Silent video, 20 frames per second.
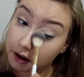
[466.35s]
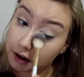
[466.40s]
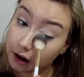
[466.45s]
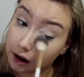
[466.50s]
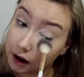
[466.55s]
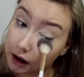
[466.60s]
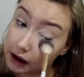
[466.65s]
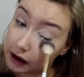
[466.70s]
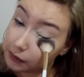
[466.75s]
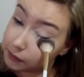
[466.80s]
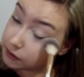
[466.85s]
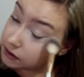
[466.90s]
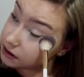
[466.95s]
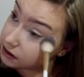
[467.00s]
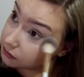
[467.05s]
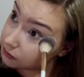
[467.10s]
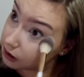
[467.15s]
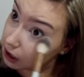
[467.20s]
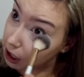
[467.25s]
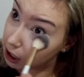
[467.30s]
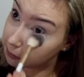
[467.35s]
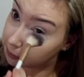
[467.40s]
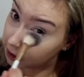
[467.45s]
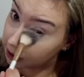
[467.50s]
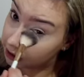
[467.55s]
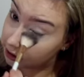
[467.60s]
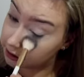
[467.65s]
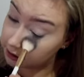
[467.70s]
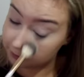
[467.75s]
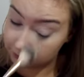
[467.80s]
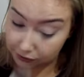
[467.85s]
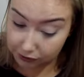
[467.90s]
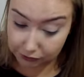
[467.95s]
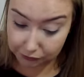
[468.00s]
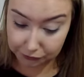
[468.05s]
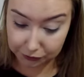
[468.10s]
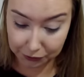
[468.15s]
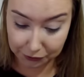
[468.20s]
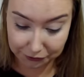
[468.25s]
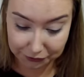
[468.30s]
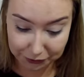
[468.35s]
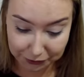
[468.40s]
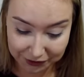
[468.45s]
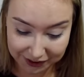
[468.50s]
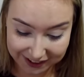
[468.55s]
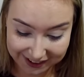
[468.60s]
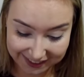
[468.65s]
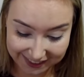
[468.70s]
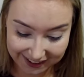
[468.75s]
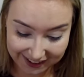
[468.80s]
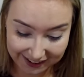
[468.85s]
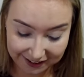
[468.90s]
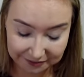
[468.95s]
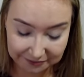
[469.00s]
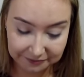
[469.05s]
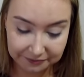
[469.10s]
I will still keep making it for the few of you that are there